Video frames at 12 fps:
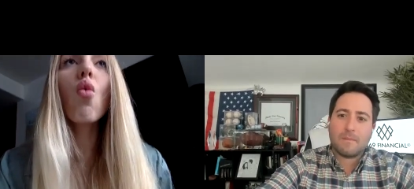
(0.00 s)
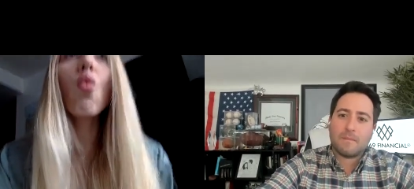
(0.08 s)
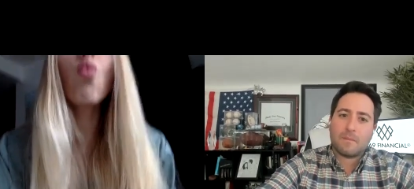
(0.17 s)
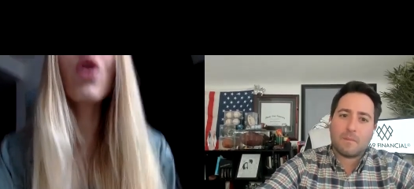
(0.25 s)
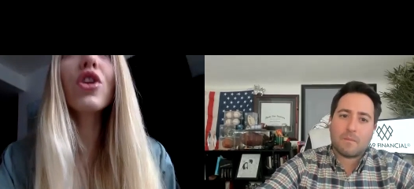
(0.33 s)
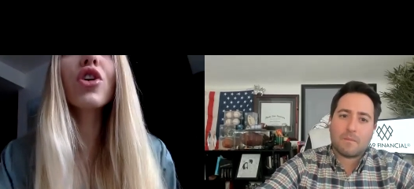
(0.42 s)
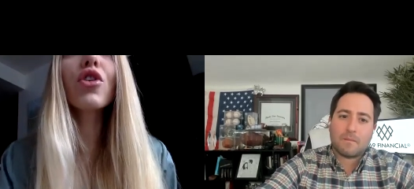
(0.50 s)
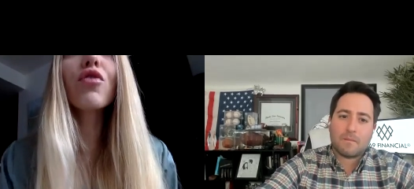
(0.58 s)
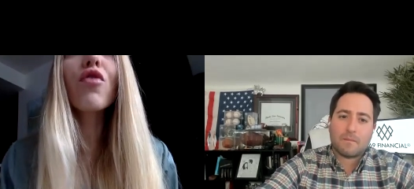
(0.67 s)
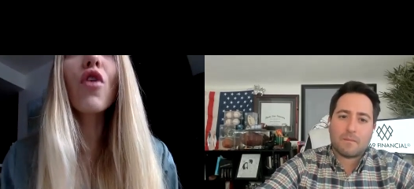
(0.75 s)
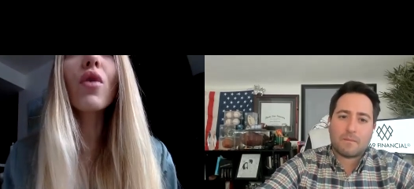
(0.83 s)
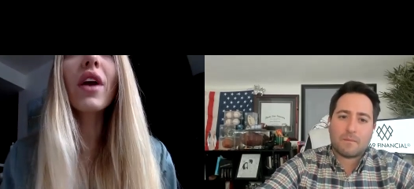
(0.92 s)
Speaker 1: when you're
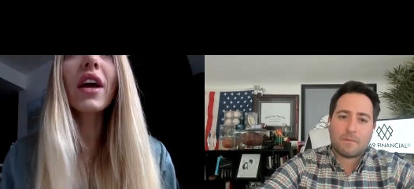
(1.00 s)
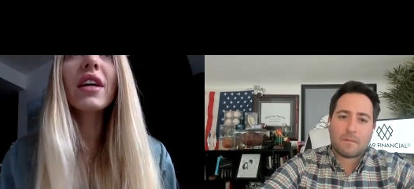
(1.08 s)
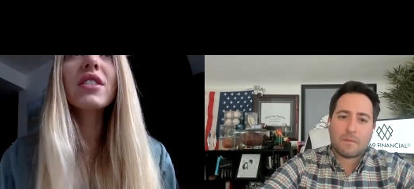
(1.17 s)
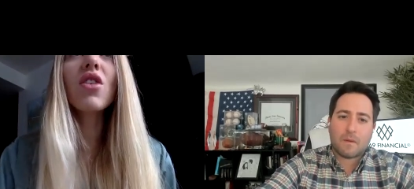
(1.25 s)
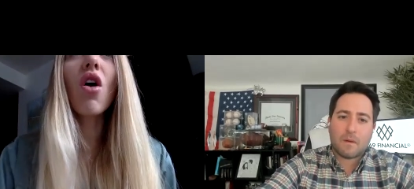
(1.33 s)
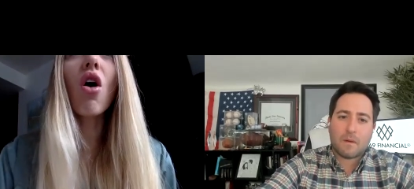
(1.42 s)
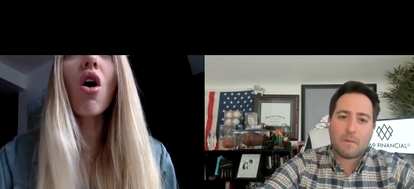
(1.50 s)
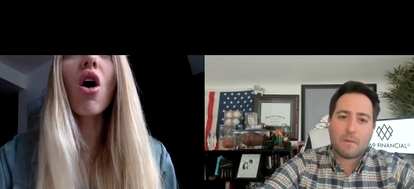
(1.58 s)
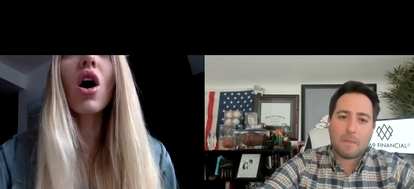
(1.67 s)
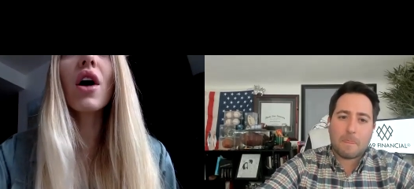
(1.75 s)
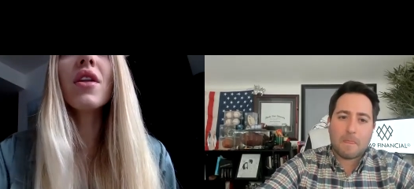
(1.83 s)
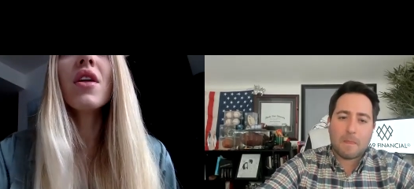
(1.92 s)
focused
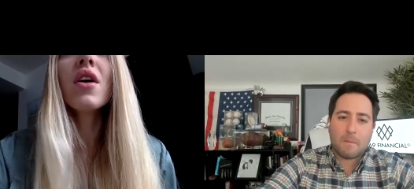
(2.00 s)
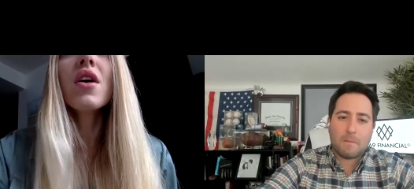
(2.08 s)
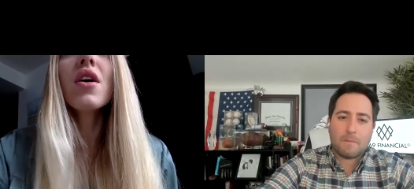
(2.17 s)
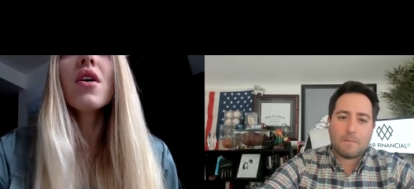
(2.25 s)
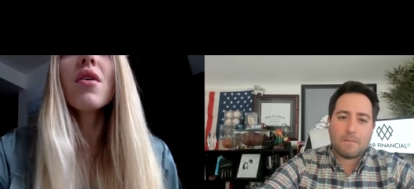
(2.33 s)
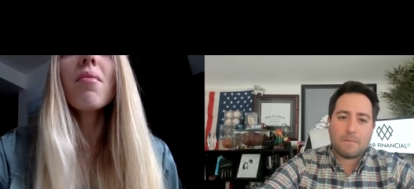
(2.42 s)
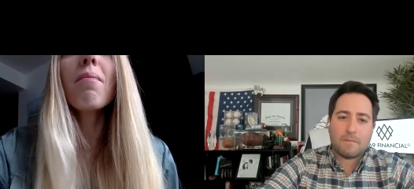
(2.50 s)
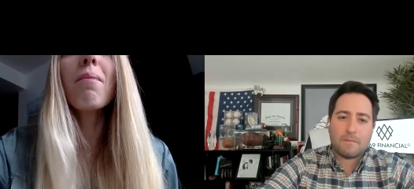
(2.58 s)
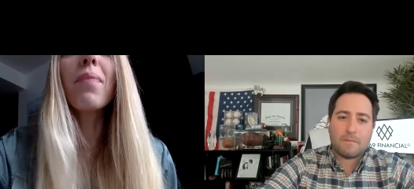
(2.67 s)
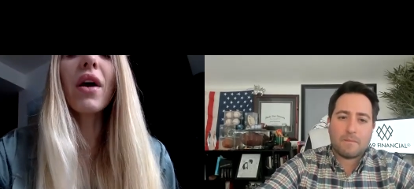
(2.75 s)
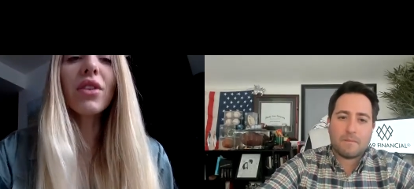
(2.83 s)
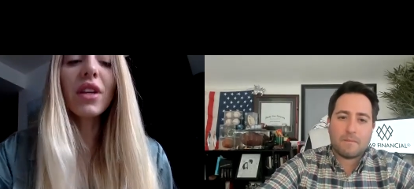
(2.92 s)
on
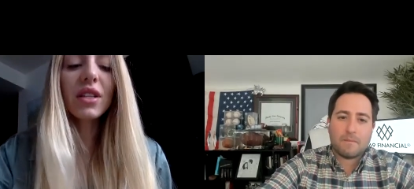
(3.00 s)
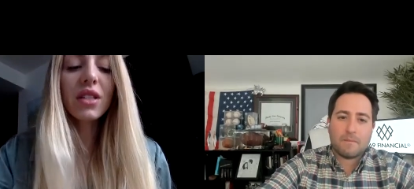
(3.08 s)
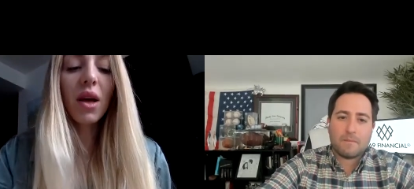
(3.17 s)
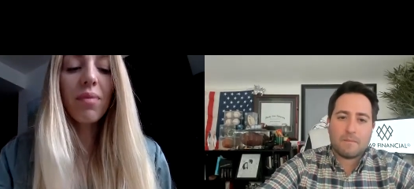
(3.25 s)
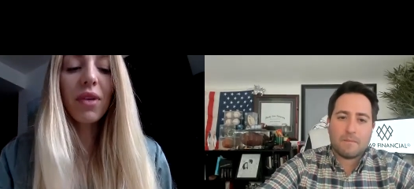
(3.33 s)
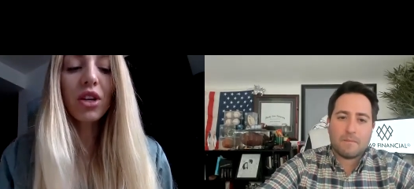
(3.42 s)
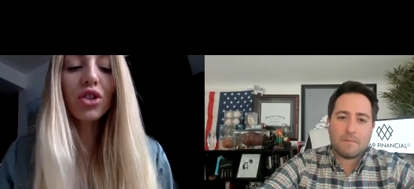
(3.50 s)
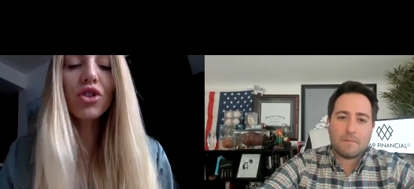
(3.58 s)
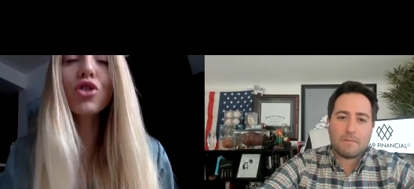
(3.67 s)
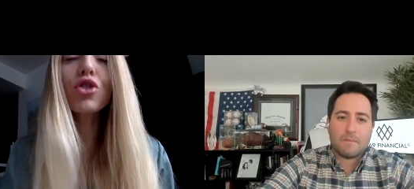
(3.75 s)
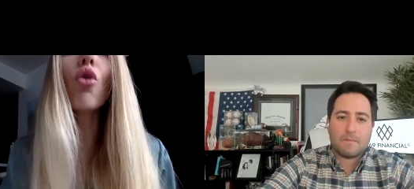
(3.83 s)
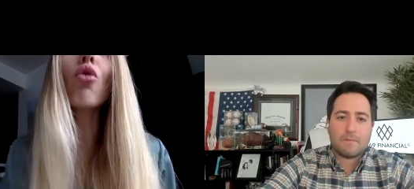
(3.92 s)
building something
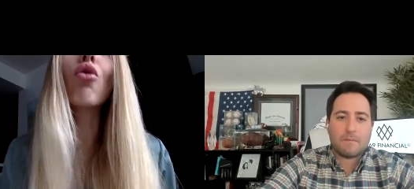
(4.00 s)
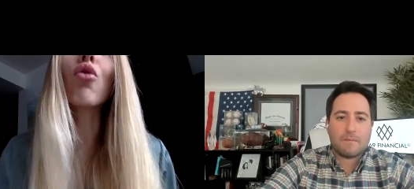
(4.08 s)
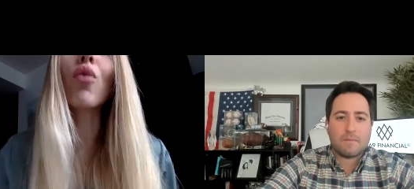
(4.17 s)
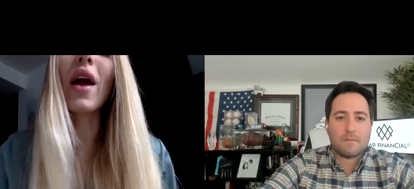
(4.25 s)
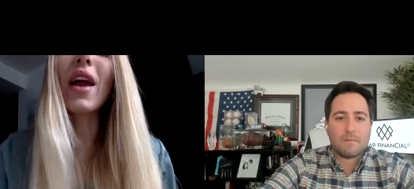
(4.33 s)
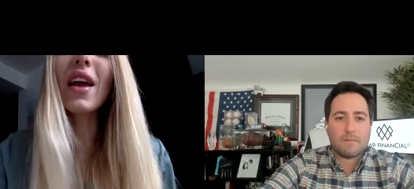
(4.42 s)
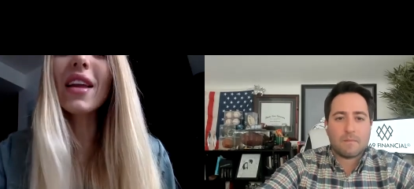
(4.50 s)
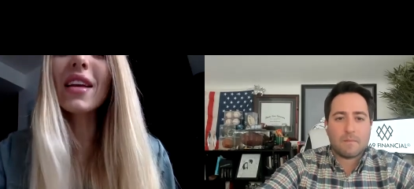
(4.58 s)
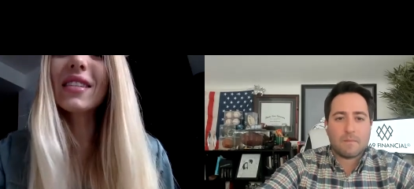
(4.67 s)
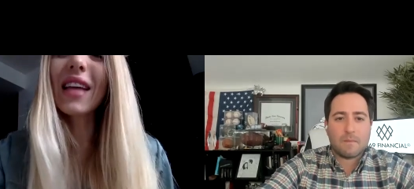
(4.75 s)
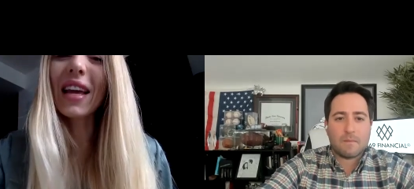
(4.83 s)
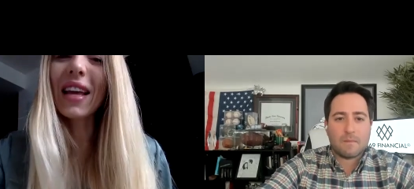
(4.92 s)
so great
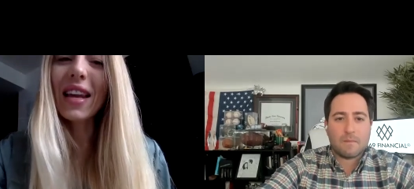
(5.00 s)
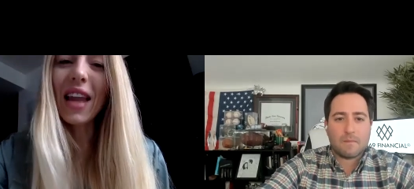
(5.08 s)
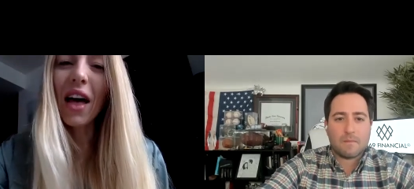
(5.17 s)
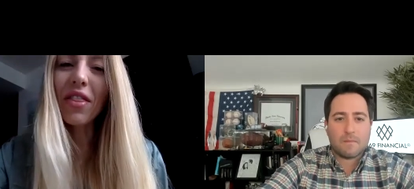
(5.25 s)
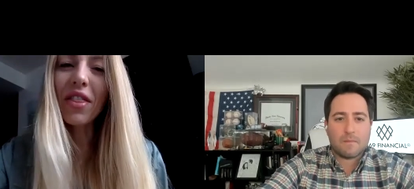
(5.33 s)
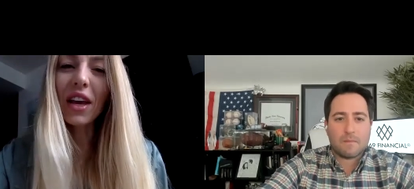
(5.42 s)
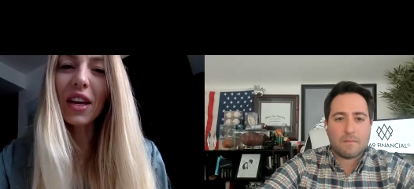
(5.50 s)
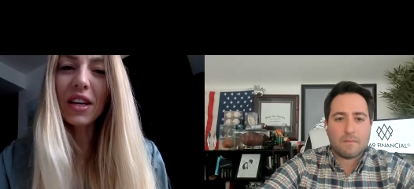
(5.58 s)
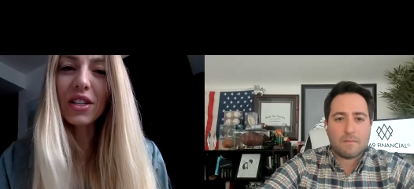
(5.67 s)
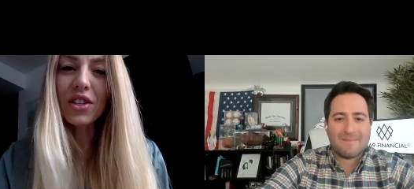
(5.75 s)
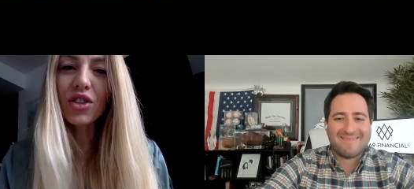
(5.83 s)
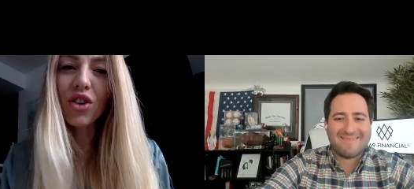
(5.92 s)
it's like nothing
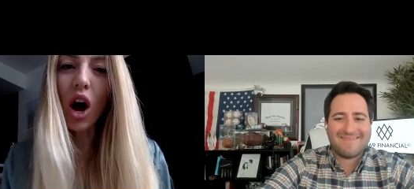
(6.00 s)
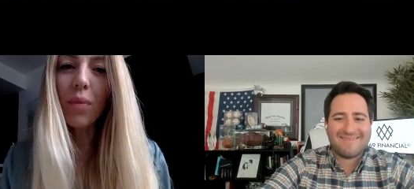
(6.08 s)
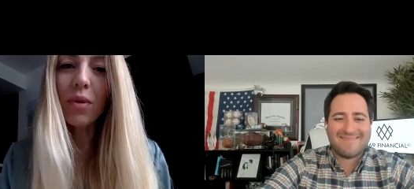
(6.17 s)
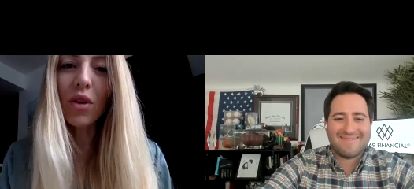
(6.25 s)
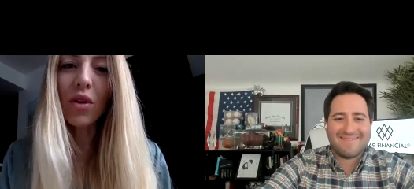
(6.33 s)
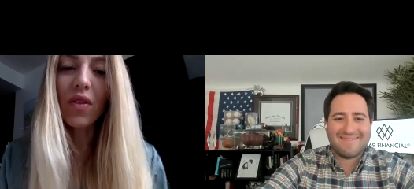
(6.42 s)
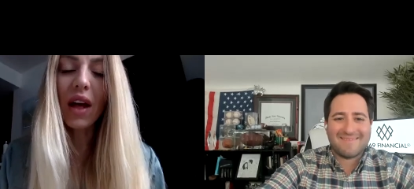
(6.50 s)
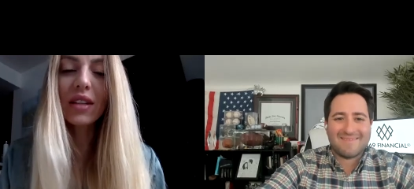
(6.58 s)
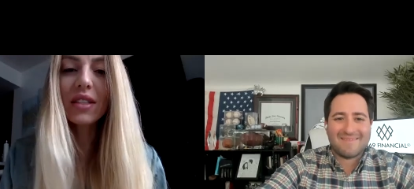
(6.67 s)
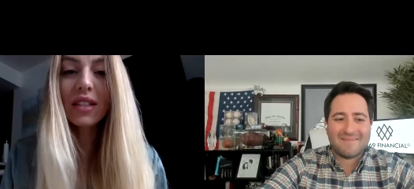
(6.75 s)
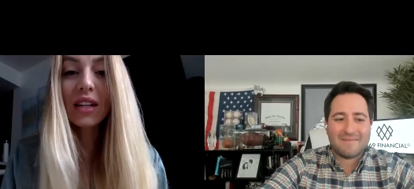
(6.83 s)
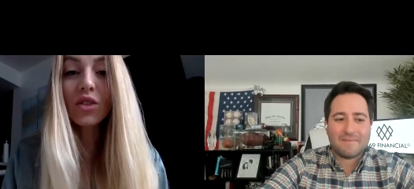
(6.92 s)
can stop you and
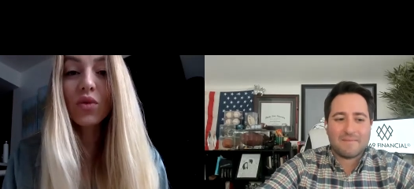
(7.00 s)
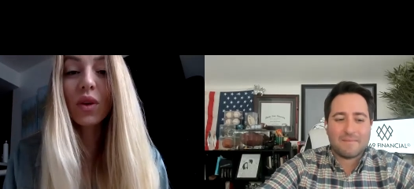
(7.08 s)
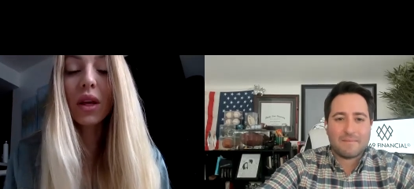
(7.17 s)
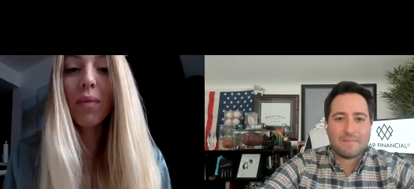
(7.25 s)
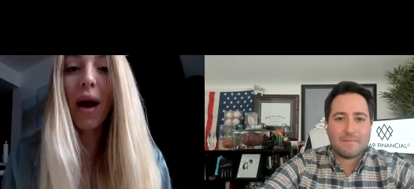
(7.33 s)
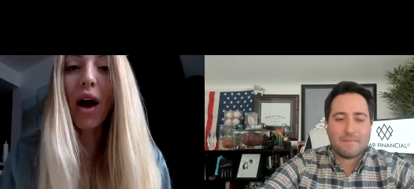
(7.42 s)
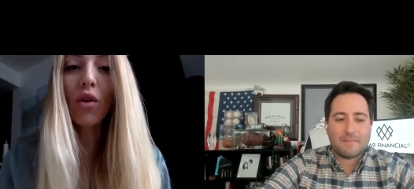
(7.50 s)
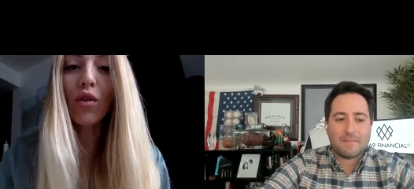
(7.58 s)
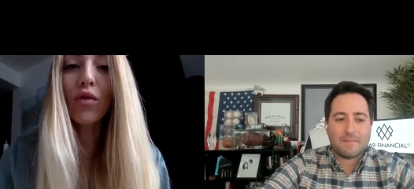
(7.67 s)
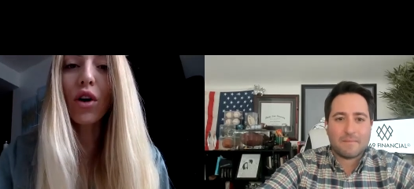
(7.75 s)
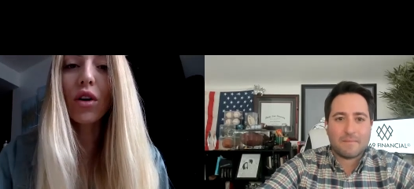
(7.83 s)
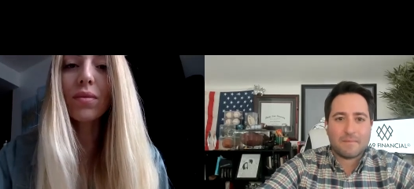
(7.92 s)
that's that's really
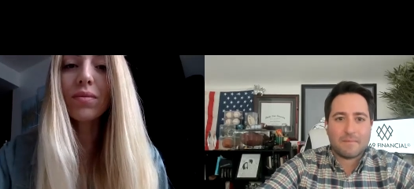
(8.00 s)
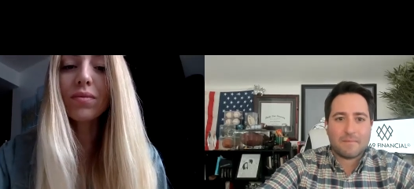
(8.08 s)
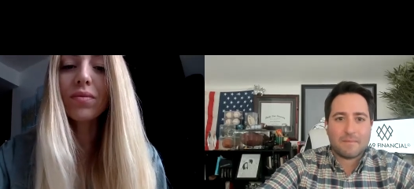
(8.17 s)
powerful